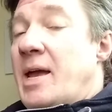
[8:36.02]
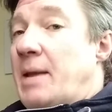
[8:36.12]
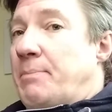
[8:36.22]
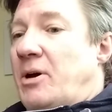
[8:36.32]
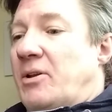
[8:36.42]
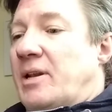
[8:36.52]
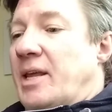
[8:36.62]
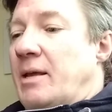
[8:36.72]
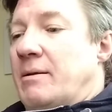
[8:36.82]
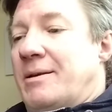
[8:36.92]
and
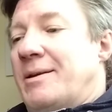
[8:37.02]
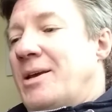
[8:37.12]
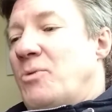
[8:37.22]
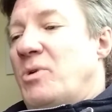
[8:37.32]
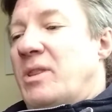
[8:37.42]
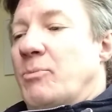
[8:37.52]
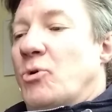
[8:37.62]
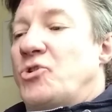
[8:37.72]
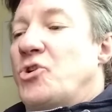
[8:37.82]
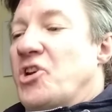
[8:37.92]
partly, with the
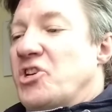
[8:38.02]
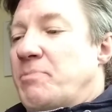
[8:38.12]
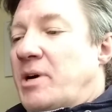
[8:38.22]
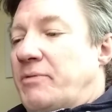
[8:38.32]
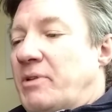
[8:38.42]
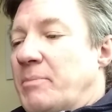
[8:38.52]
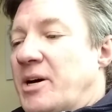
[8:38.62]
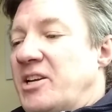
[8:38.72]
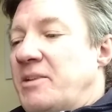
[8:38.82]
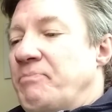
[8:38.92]
more tookish part of his
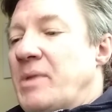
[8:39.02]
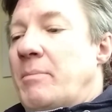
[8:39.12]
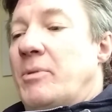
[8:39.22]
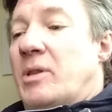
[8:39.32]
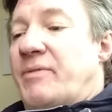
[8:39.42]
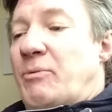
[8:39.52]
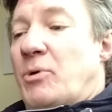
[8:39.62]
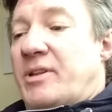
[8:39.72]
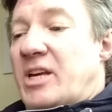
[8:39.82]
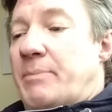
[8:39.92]
mind, because if he
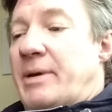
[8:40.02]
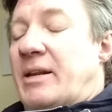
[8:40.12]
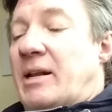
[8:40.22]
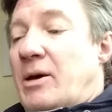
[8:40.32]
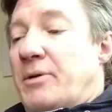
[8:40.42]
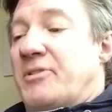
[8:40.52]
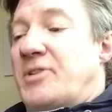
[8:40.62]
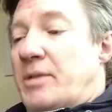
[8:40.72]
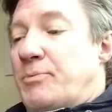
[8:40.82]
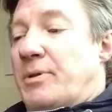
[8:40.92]
was going to be at a last
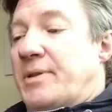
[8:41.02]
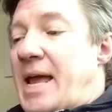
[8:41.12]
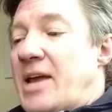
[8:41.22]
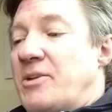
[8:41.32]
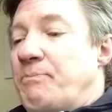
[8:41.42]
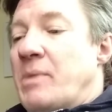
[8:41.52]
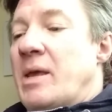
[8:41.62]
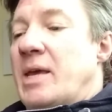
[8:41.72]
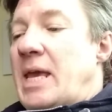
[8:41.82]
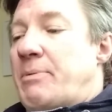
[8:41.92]
desperate stand,
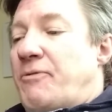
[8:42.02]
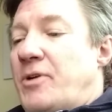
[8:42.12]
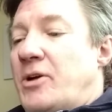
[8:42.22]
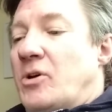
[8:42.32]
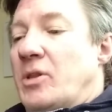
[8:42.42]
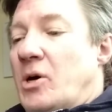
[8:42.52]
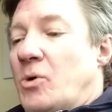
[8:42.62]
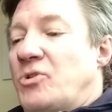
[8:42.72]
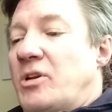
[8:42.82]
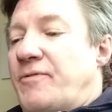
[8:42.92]
he preferred on the
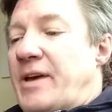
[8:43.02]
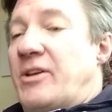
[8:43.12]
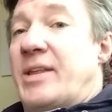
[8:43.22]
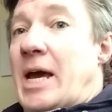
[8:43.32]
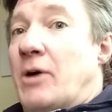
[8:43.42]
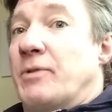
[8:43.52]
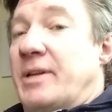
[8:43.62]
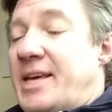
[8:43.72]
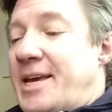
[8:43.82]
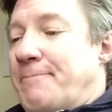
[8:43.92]
whole to defend the elven
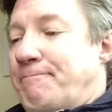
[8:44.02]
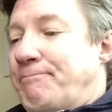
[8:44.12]
king.